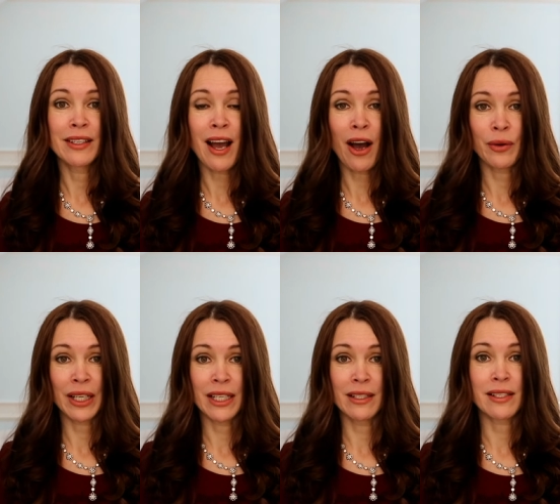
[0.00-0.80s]

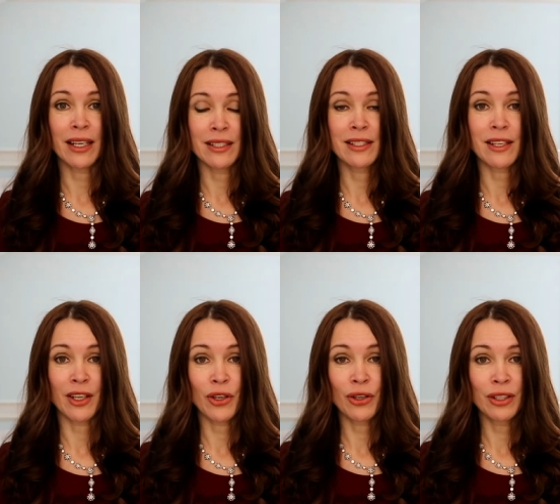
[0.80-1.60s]
noun is in
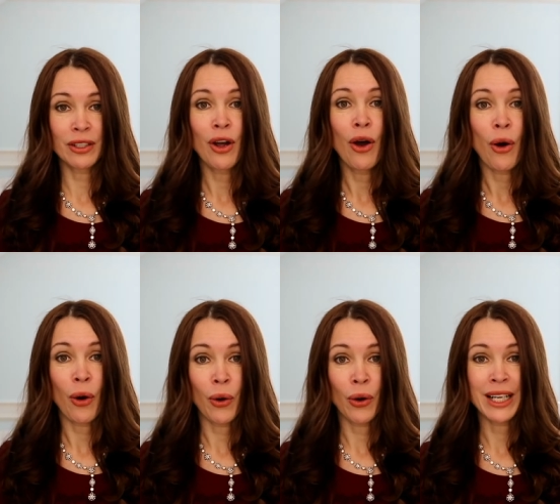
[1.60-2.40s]
singular
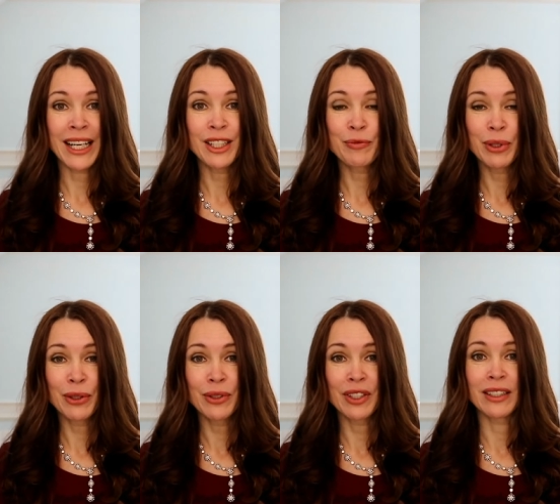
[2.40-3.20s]
or in
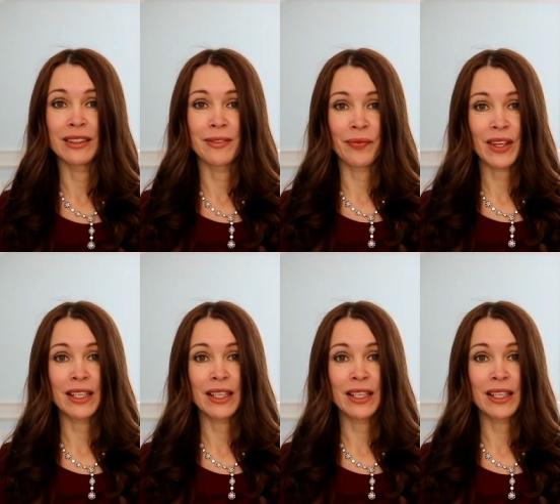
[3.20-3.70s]
plural.